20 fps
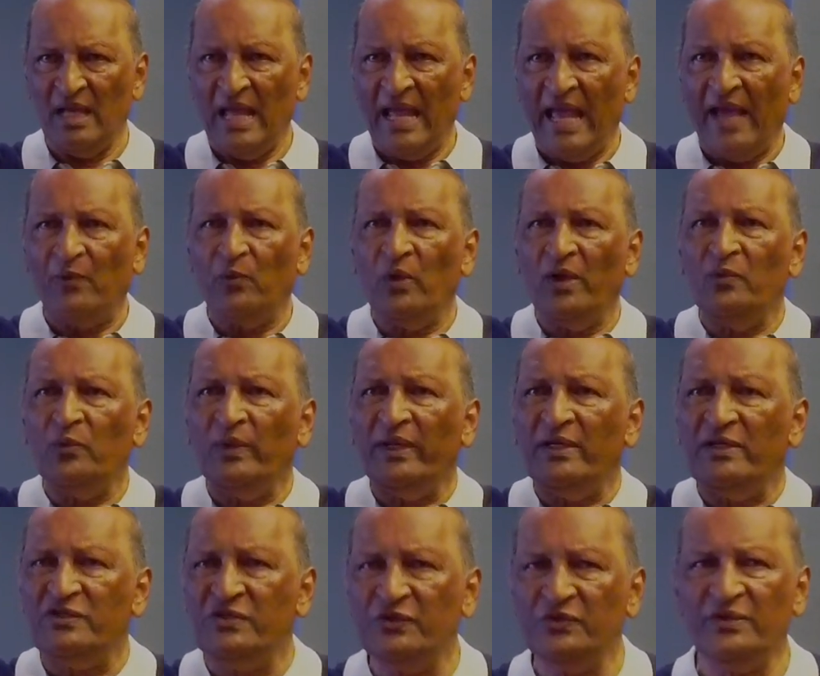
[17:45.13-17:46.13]
And when
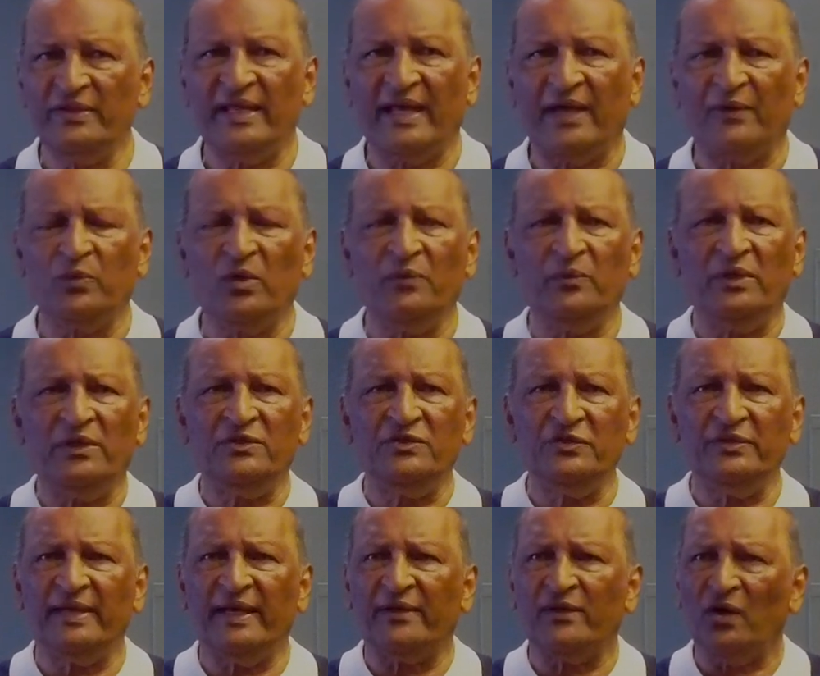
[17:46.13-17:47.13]
we do that, when we do
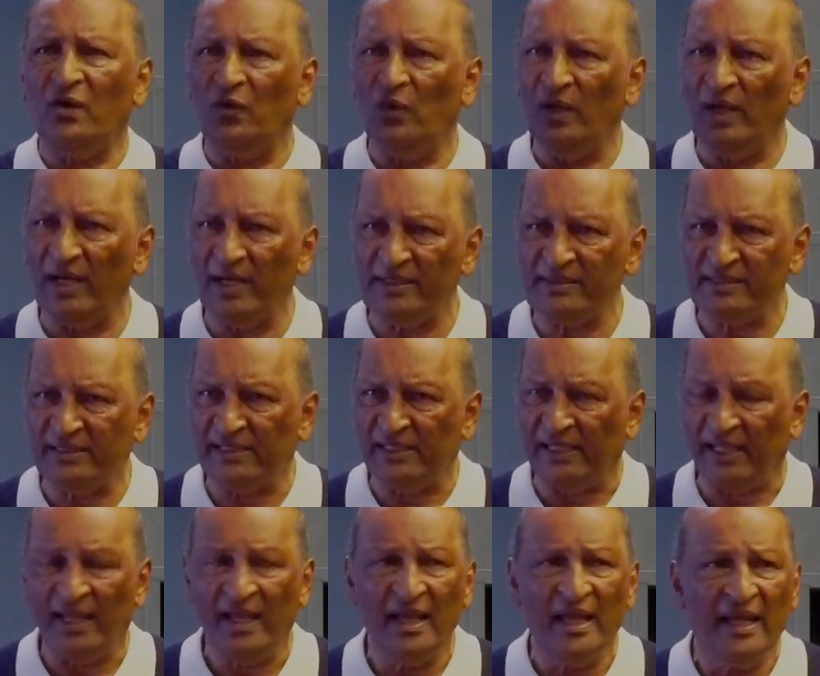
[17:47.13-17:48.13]
that
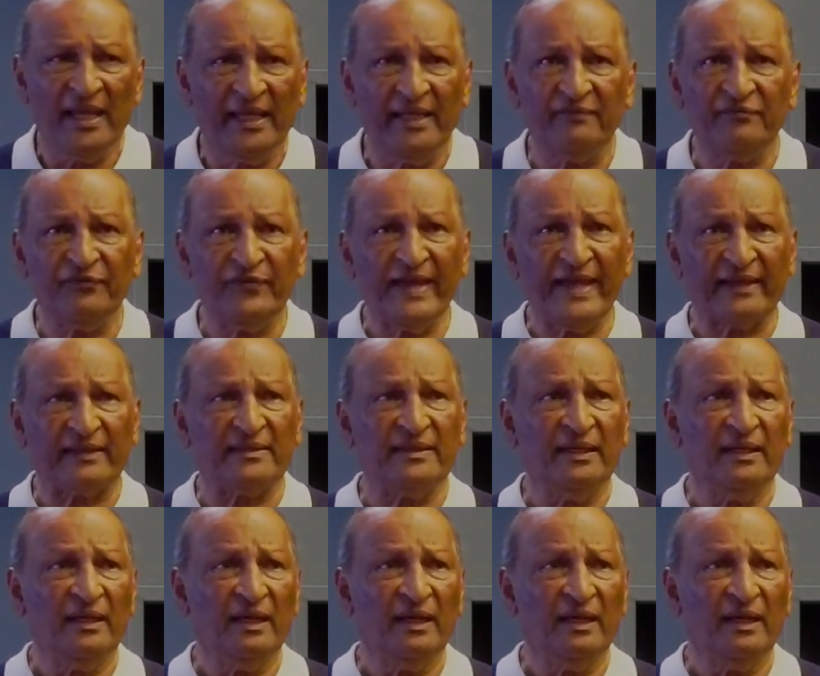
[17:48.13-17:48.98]
wholeheartedly, in fact,